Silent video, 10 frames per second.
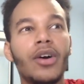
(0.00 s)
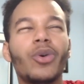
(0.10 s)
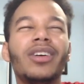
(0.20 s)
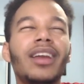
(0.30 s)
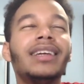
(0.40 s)
or
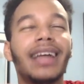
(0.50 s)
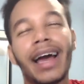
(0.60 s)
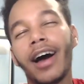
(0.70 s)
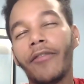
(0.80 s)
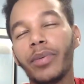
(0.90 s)
not die
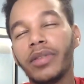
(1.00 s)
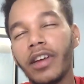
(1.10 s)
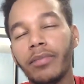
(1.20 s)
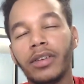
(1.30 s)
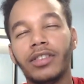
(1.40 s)
off per
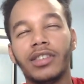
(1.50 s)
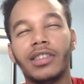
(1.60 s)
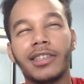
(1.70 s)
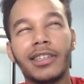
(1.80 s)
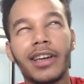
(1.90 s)
se, but just
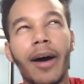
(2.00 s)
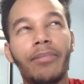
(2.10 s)
not